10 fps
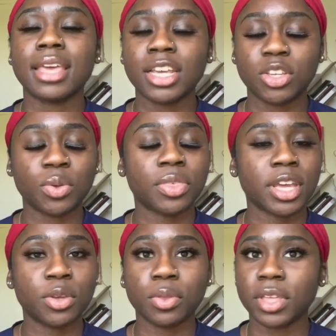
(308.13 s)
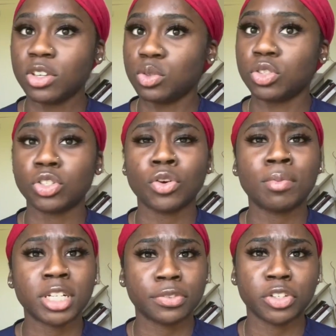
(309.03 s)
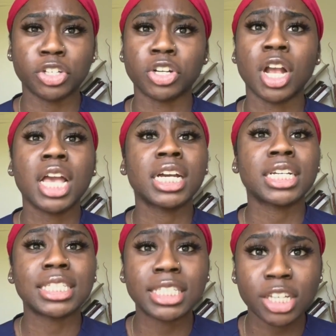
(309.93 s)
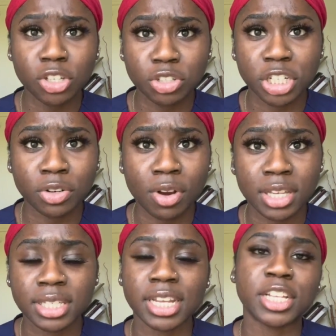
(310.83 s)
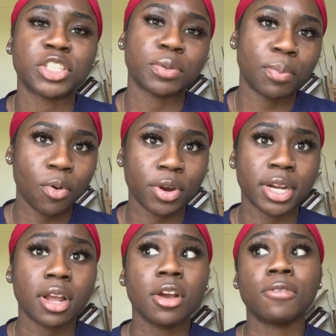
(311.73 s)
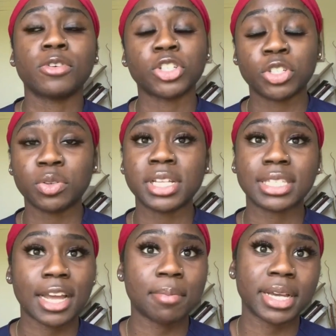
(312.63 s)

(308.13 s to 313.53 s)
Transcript: Thank you, thank you, thank you so much for your continued generosity and support for students like